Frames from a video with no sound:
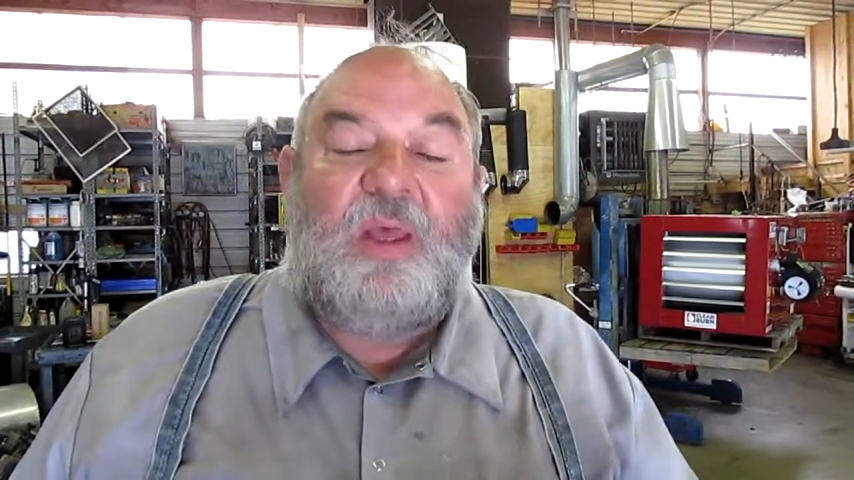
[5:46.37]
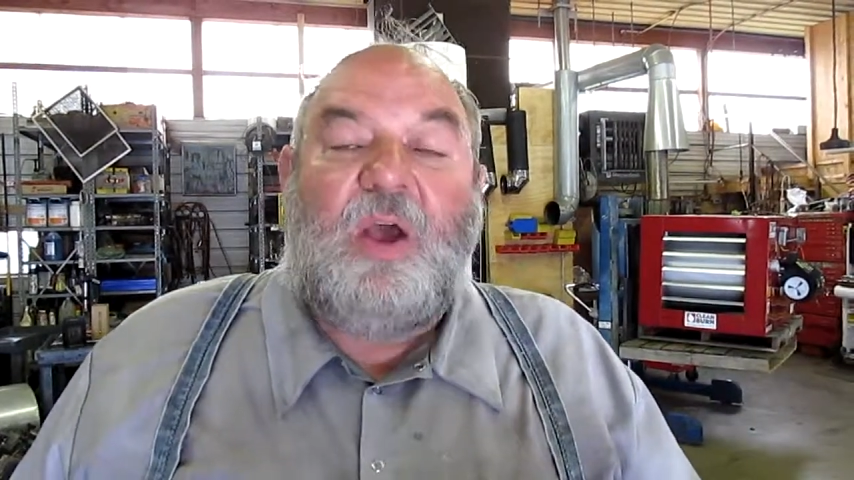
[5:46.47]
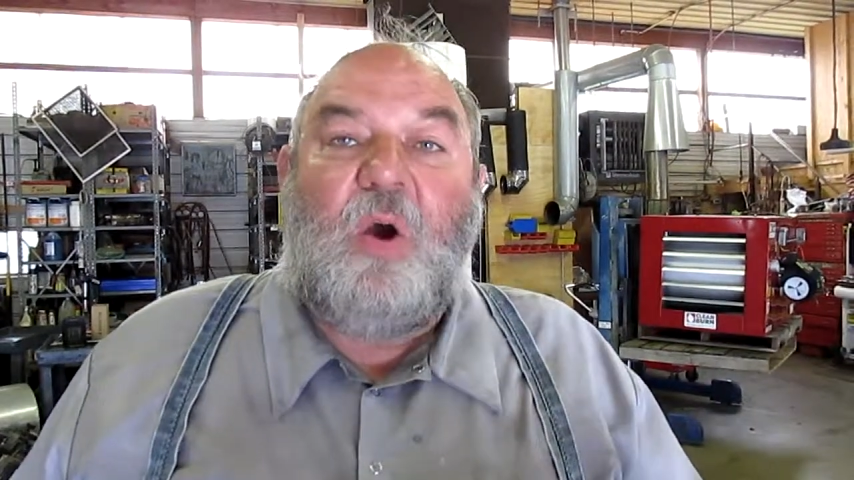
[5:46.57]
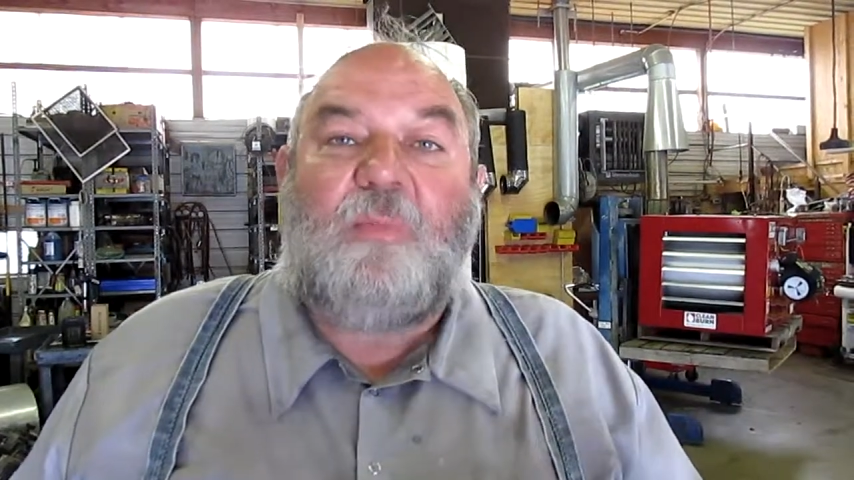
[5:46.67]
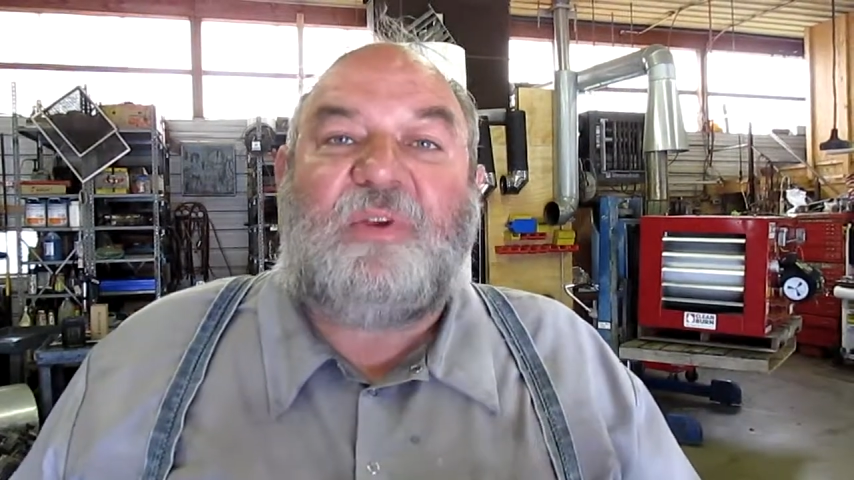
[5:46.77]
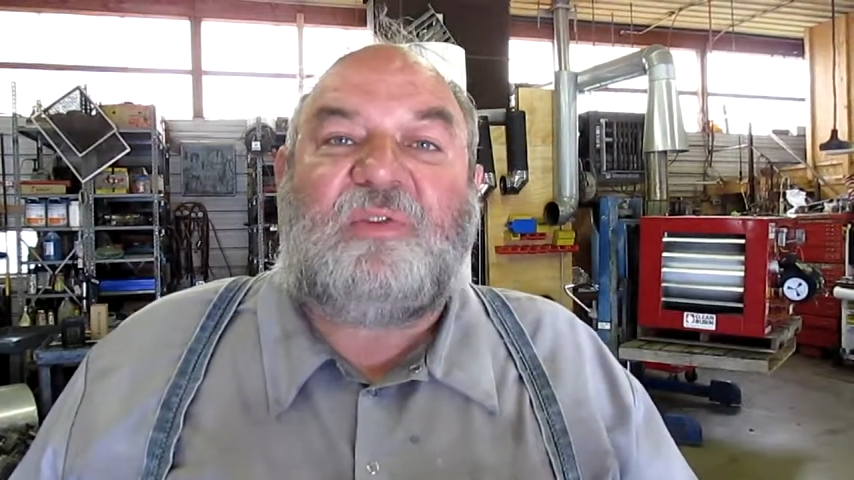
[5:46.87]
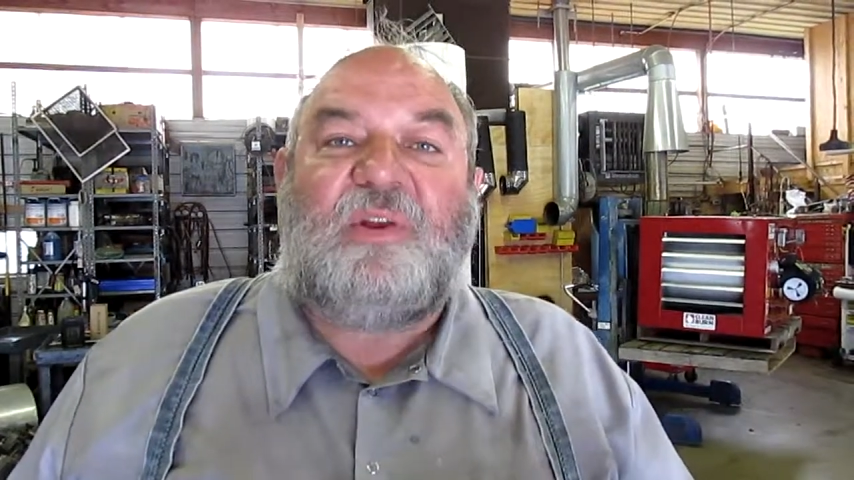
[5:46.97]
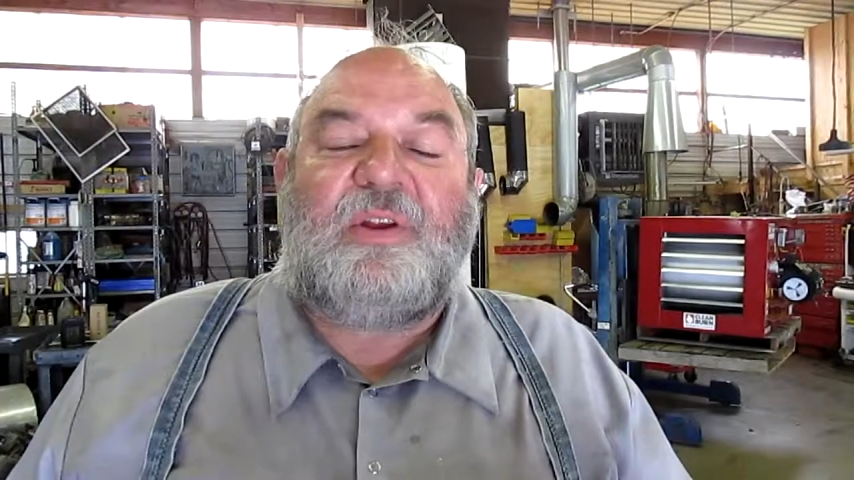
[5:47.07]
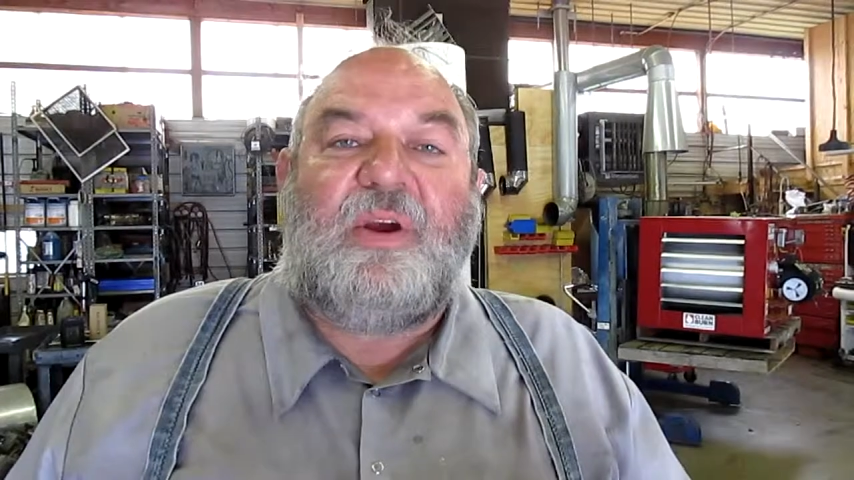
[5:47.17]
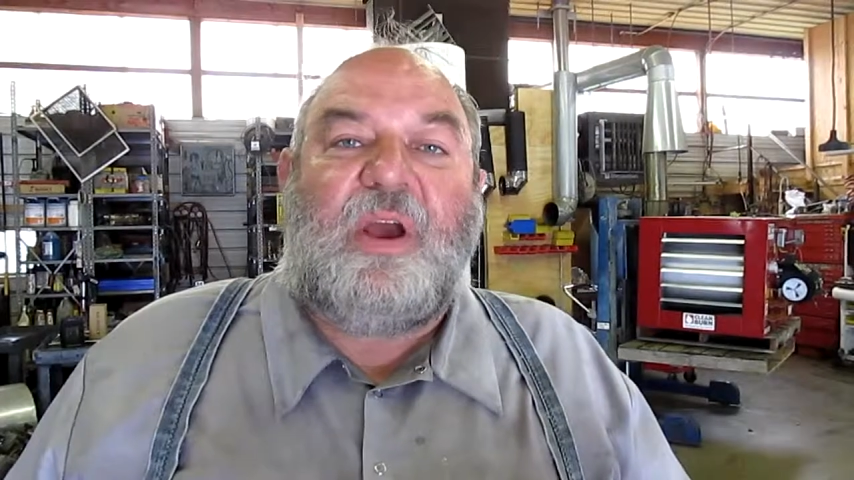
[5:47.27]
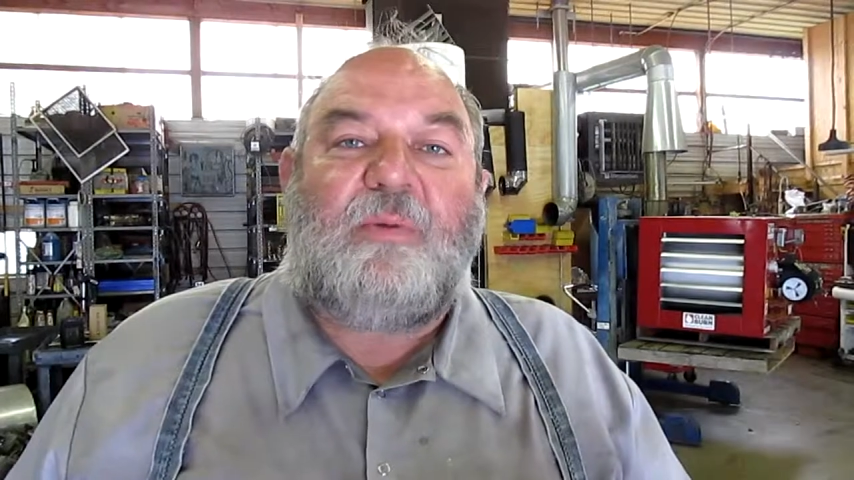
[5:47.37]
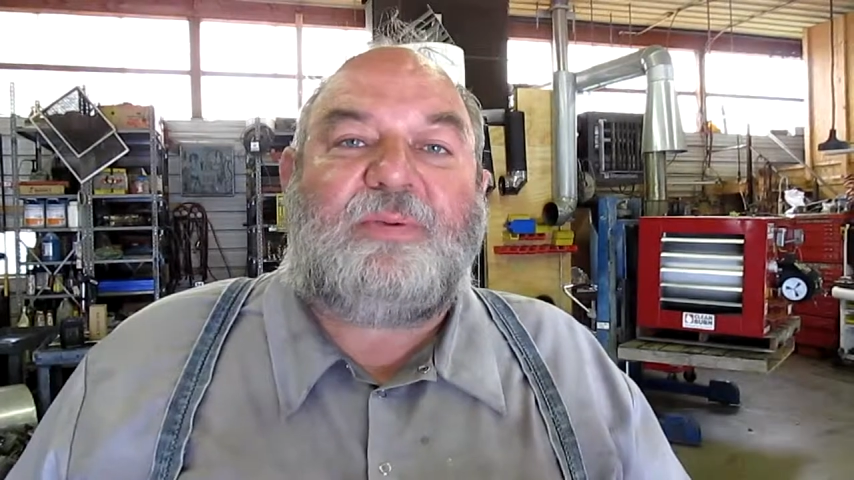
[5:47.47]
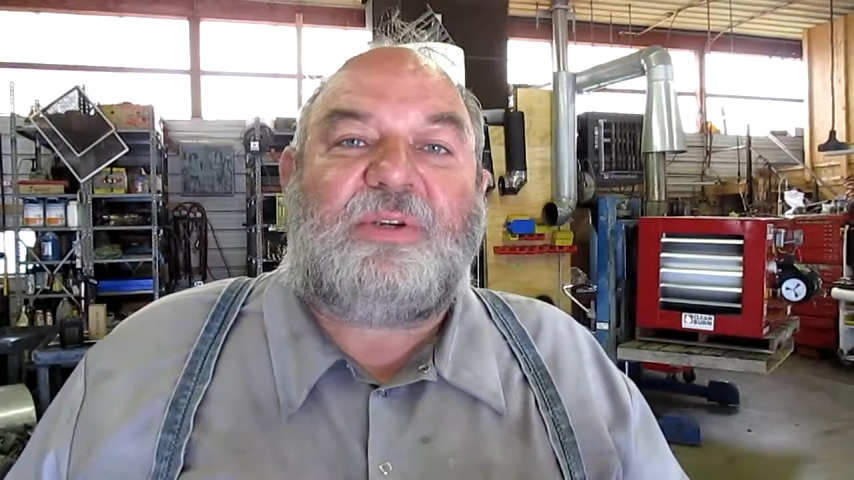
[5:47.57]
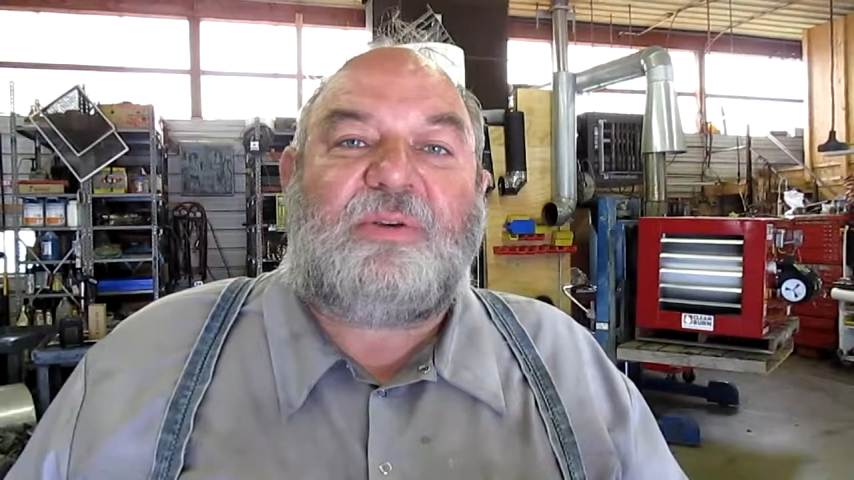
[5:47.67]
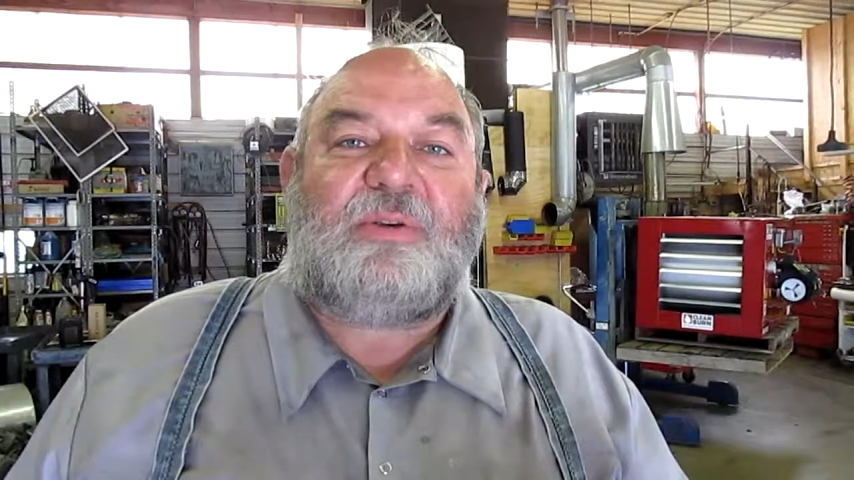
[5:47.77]
Hope this video
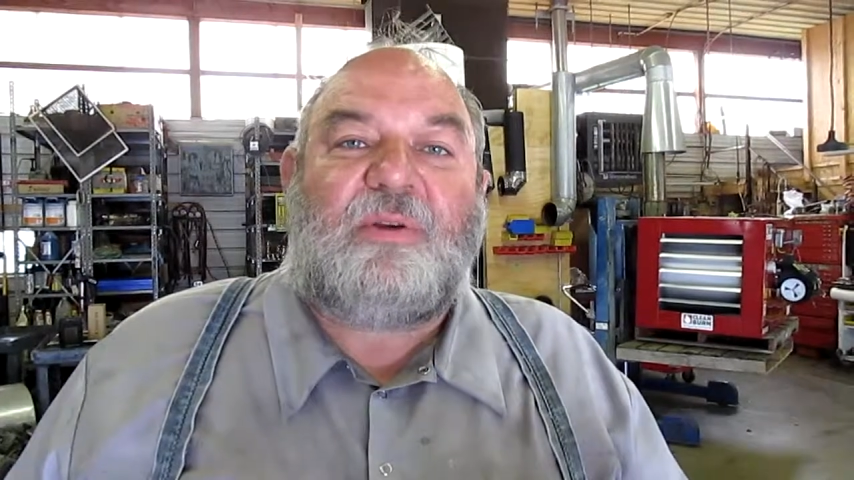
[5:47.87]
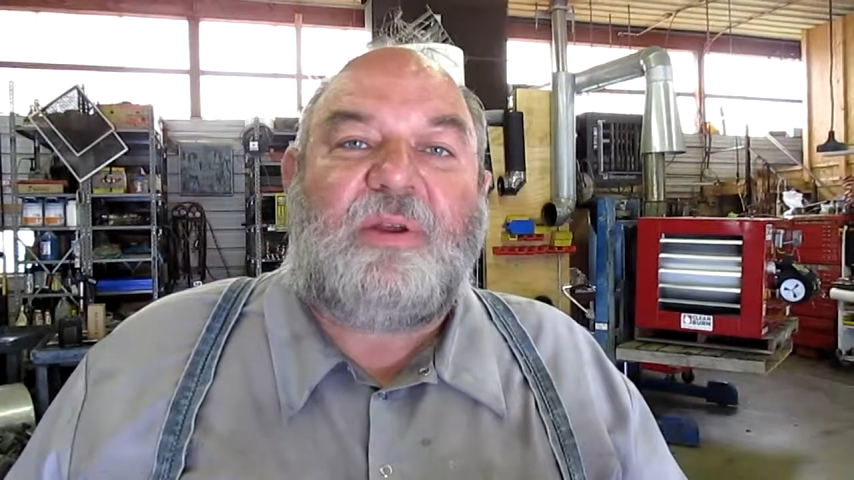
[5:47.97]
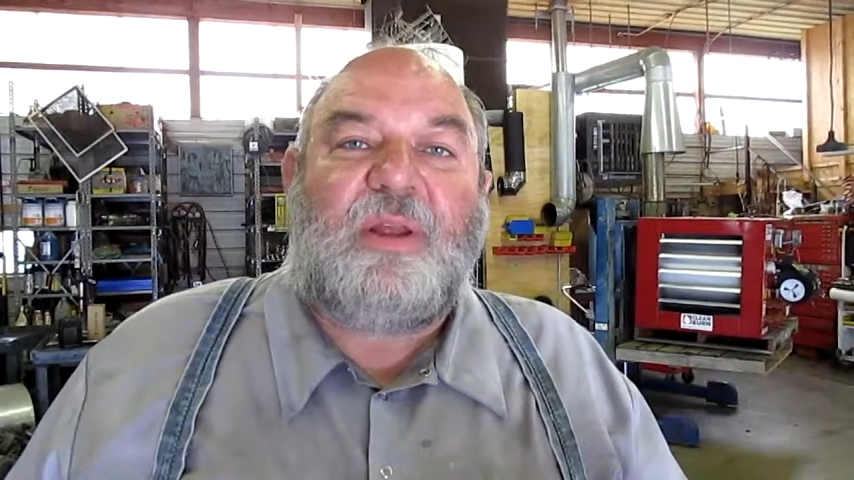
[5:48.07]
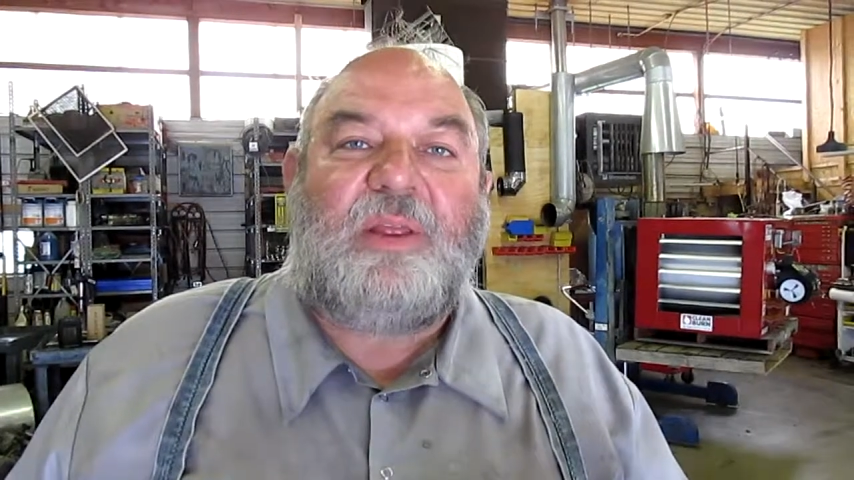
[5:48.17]
helps you